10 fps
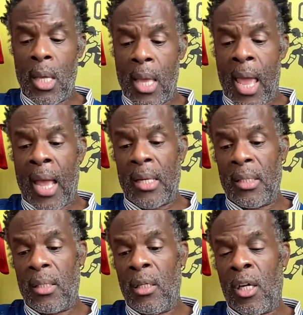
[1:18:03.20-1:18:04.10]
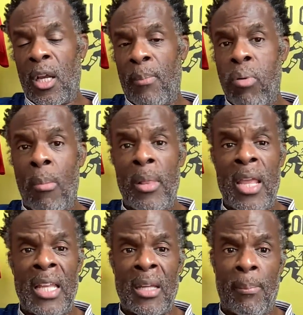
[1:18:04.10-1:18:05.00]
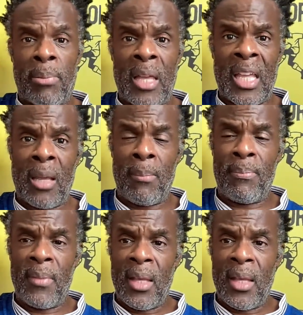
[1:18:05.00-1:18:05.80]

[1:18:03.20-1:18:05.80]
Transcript: And you're going to probably end up playing him